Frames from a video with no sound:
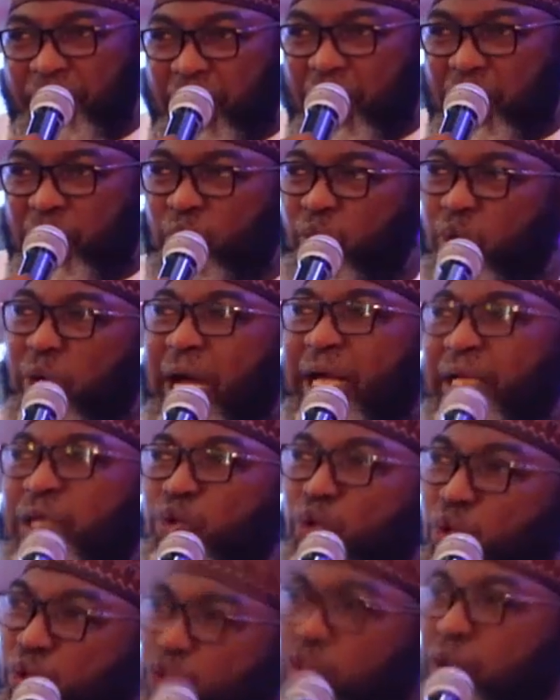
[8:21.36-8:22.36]
You can
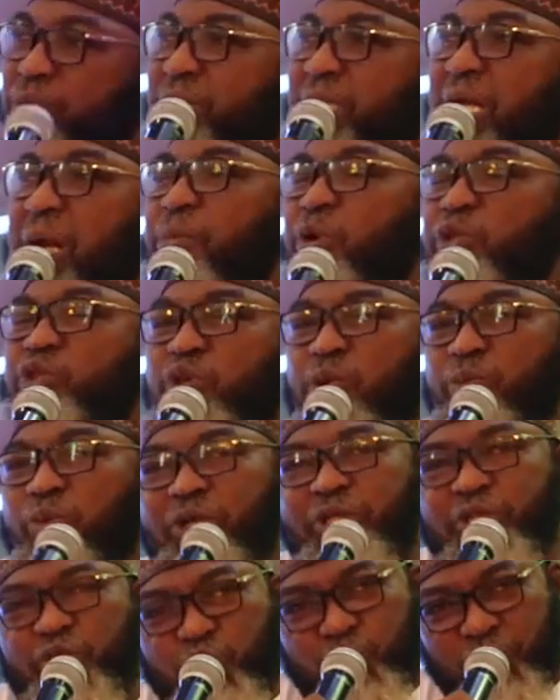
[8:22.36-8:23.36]
know something about
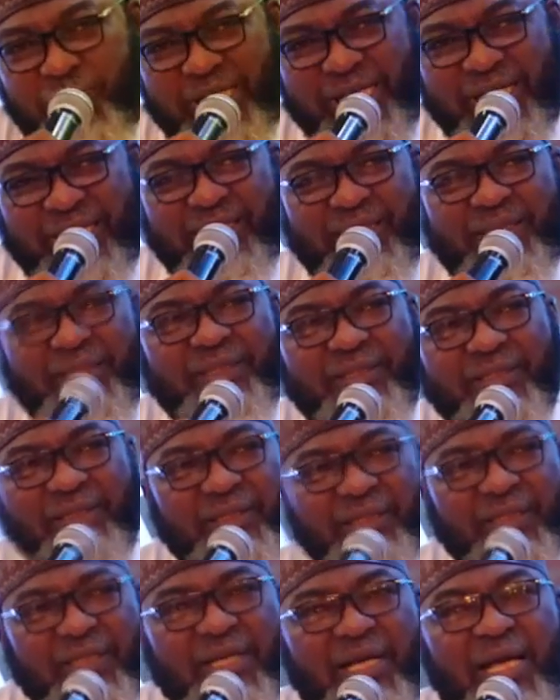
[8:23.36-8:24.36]
somebody today,
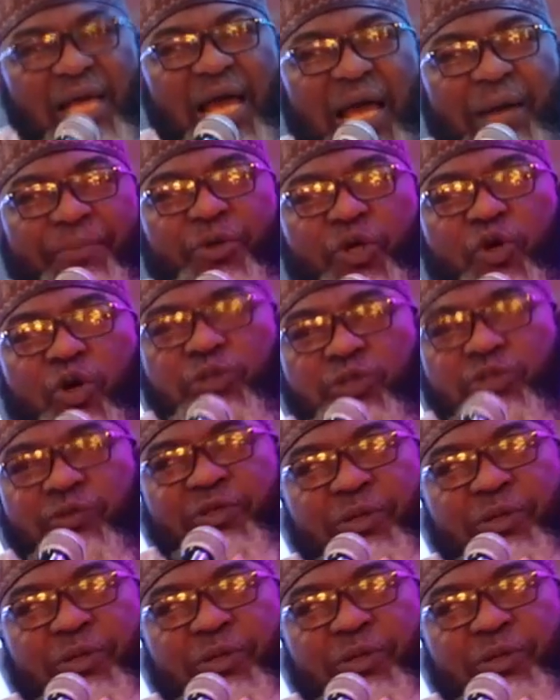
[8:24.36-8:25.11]
and because of